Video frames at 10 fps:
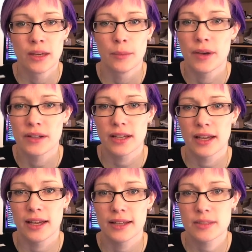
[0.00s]
But
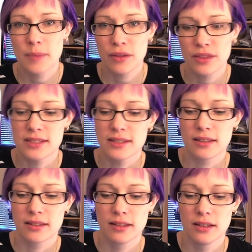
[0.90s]
it's about this
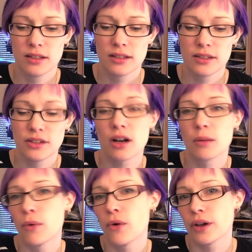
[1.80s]

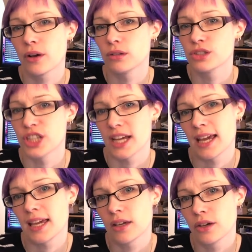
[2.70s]
young boy called
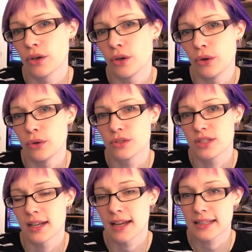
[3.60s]
Jay who's
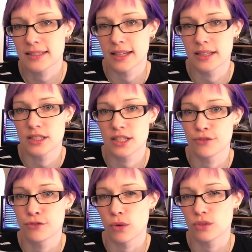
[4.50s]
in an accident
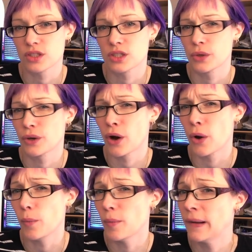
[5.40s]
and falls into a
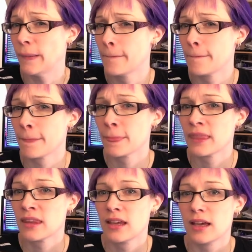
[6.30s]
coma.
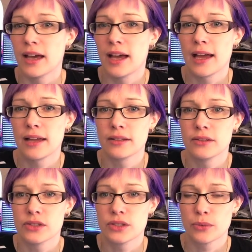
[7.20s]

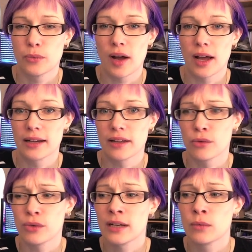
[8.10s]
And while in
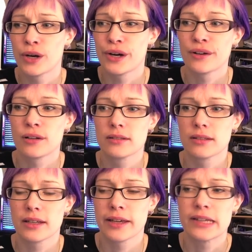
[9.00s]
the real world,
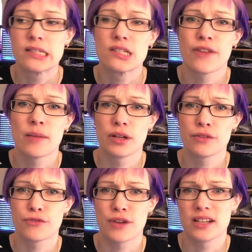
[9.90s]
his family
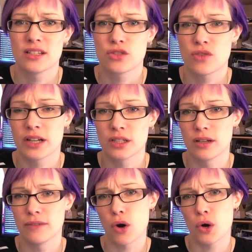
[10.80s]
and friends trying to
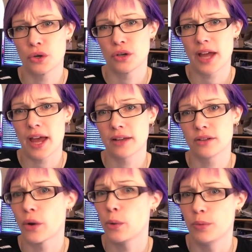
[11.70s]
live on and
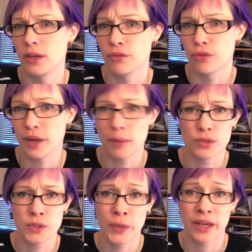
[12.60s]
hoping for him
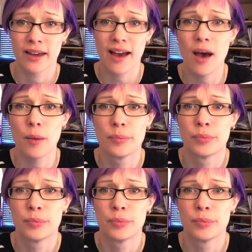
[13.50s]
to wake up.